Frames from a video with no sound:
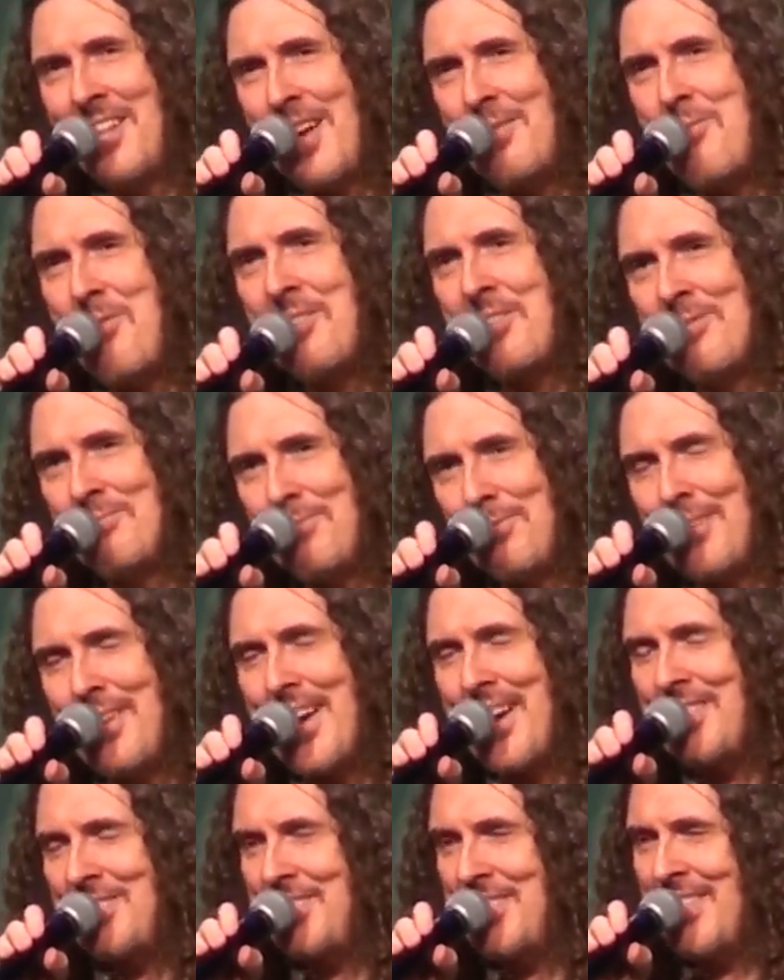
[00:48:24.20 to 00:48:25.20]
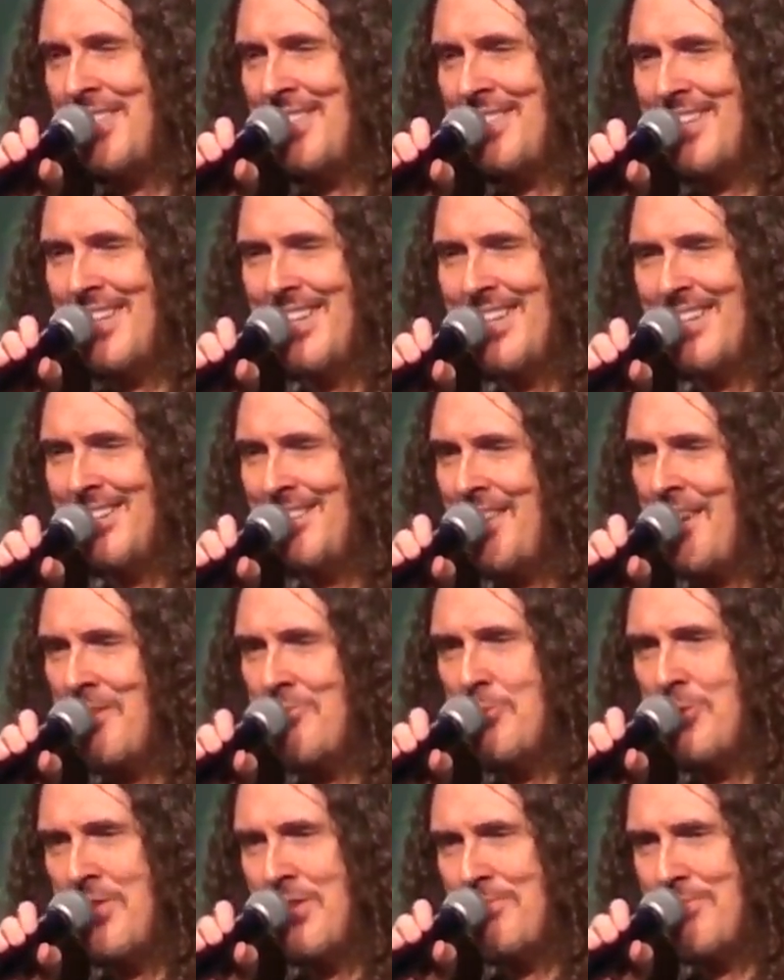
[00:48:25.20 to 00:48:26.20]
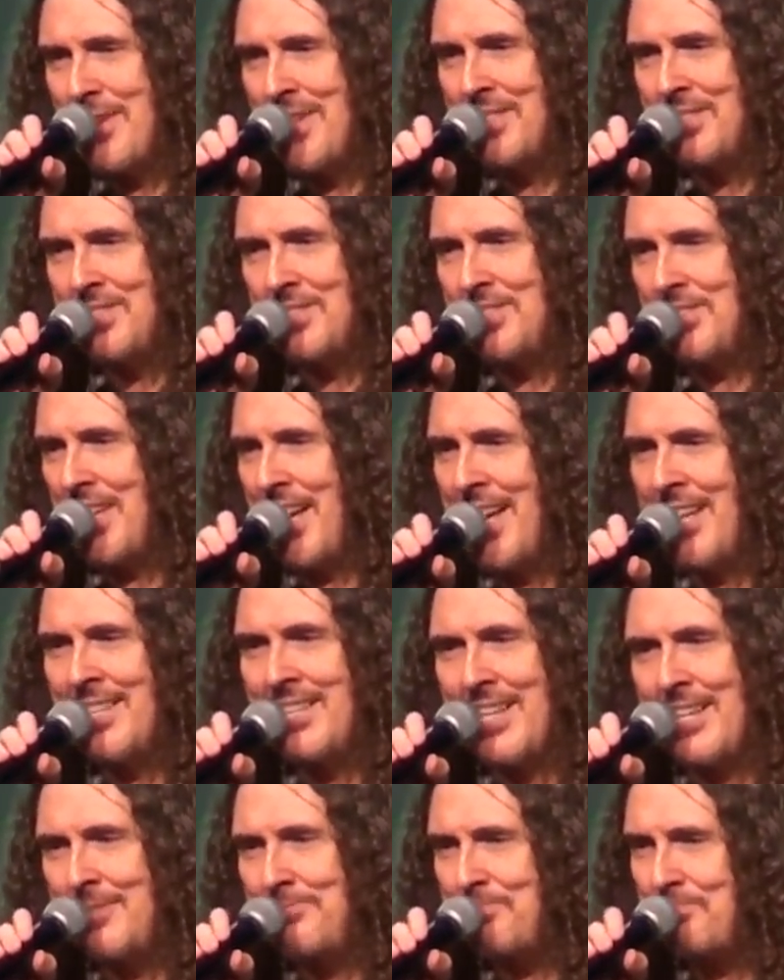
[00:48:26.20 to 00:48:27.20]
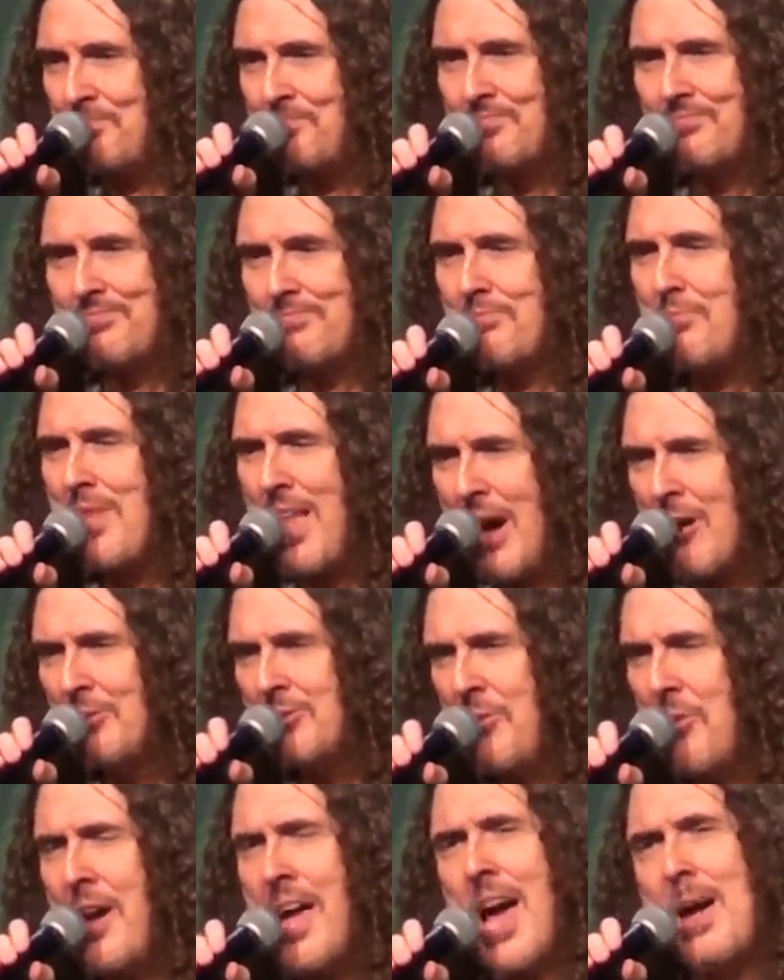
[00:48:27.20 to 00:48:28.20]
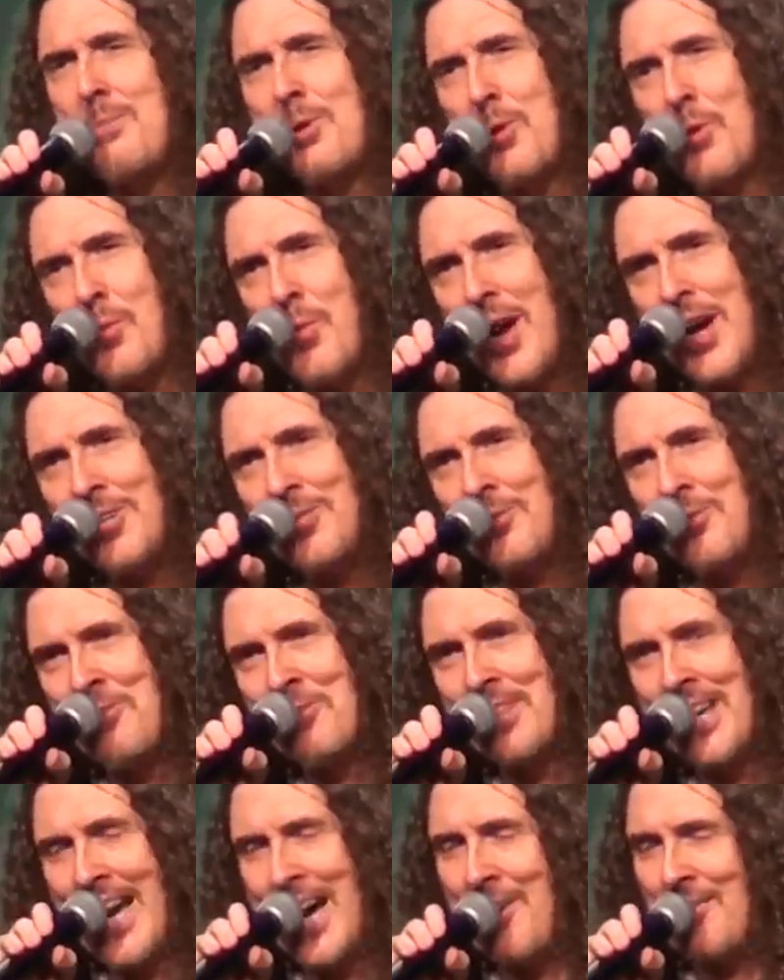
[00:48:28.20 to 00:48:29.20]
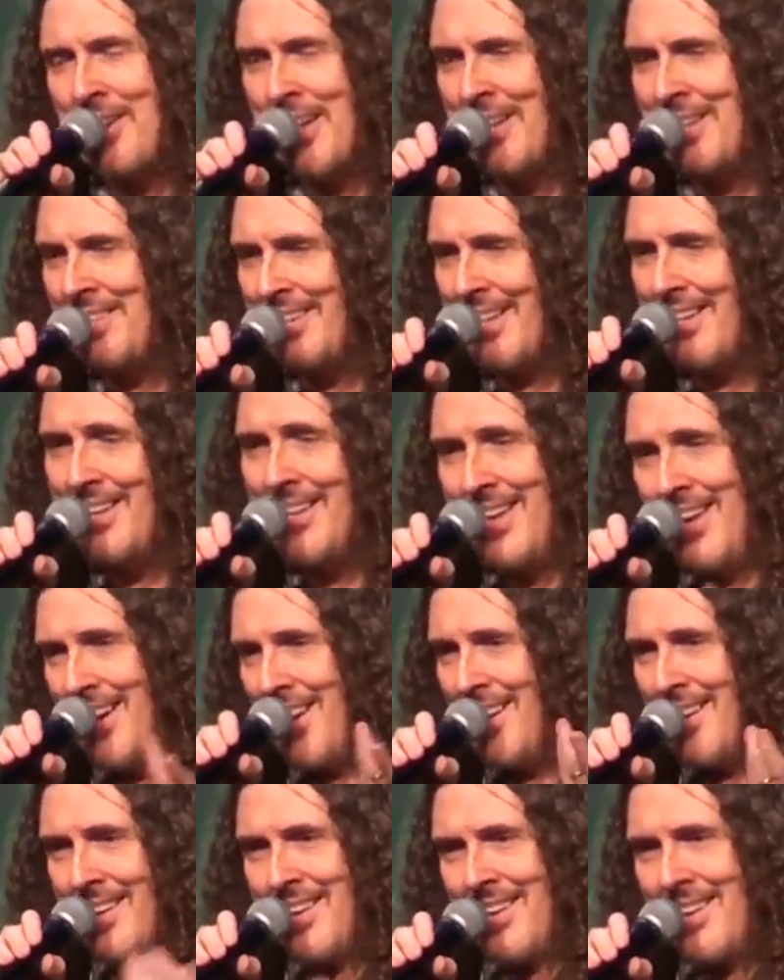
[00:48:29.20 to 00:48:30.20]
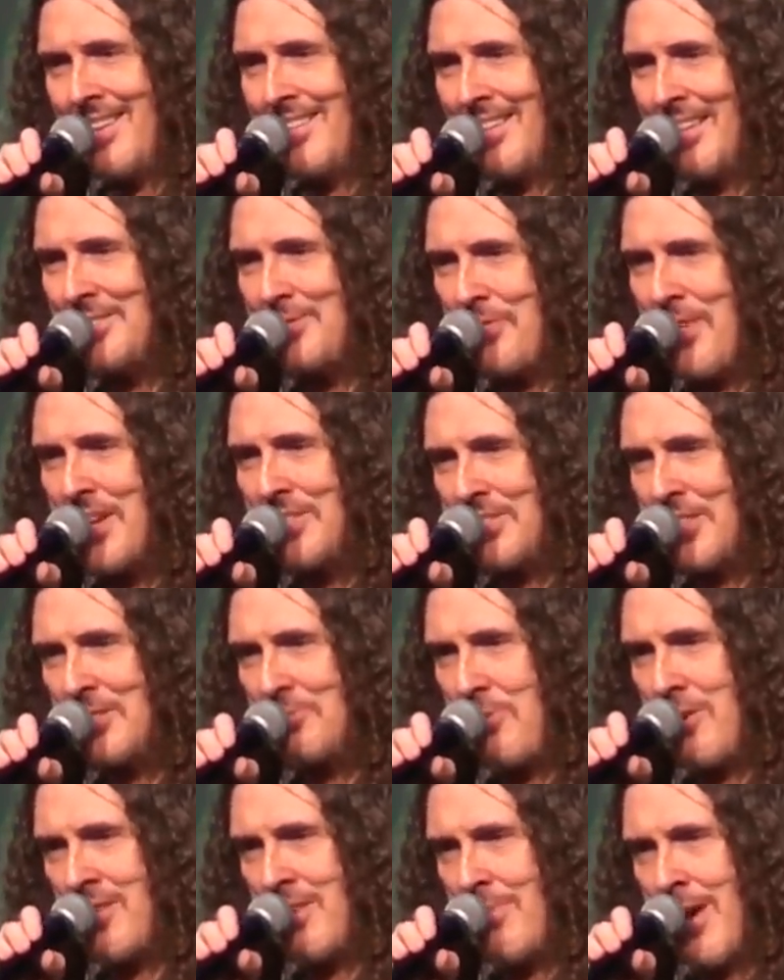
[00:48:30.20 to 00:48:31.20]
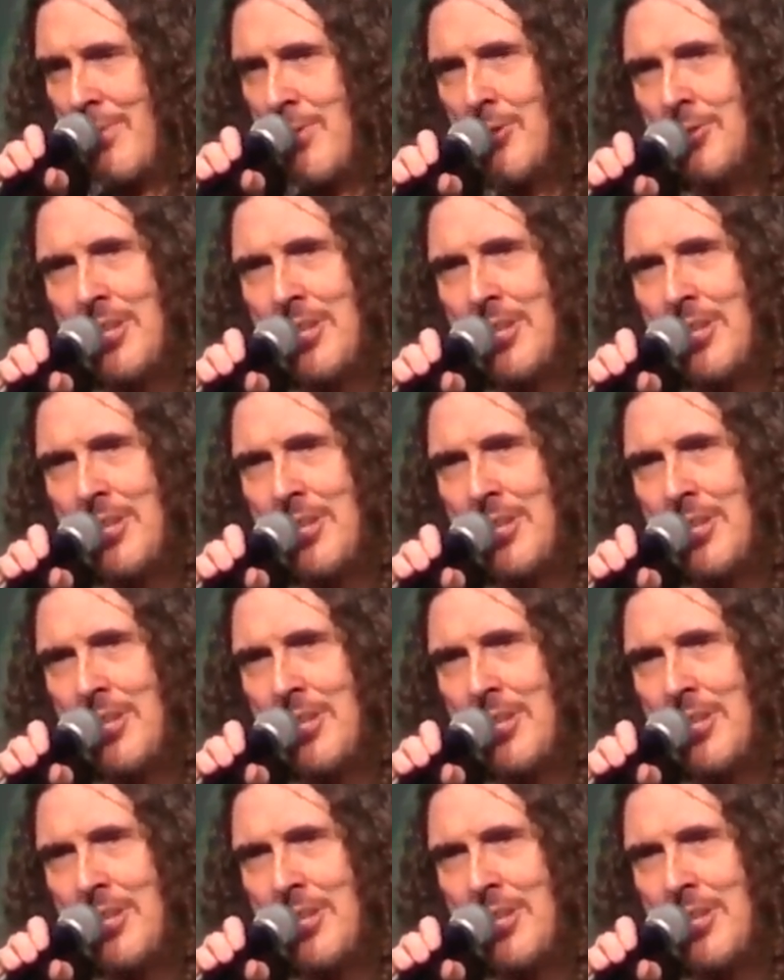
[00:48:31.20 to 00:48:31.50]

a lot more complex and uh, a lot of moving pieces, and. Uh, I was very happy with the way it turned out, and uh, let's face it, it's probably my